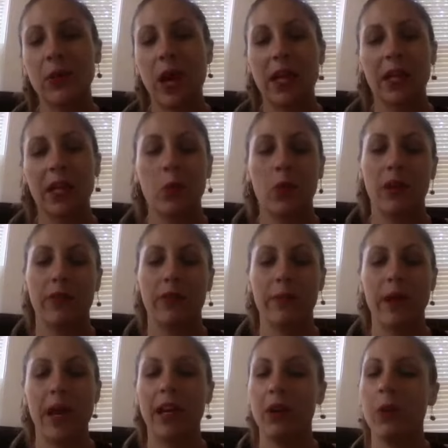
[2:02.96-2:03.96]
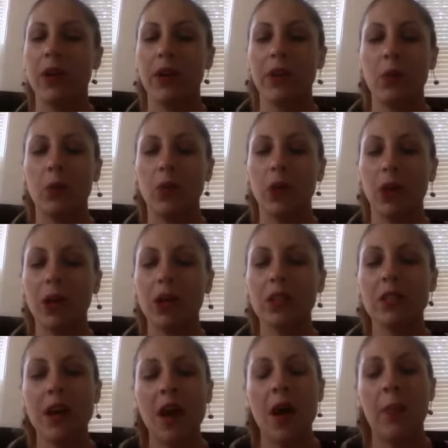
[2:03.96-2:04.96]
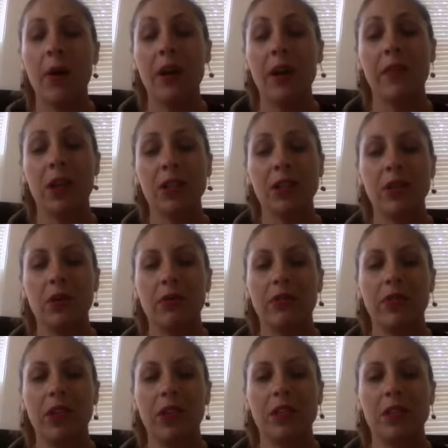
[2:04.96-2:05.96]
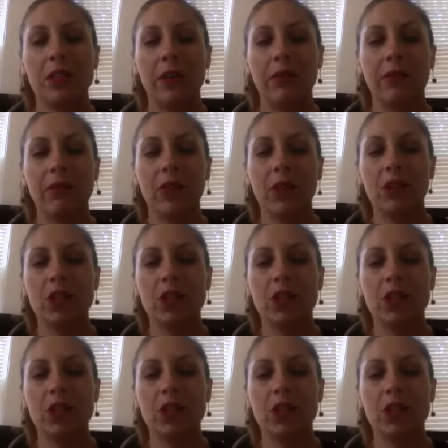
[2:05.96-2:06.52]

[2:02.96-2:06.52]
can work from anywhere in the world. But I've also filled several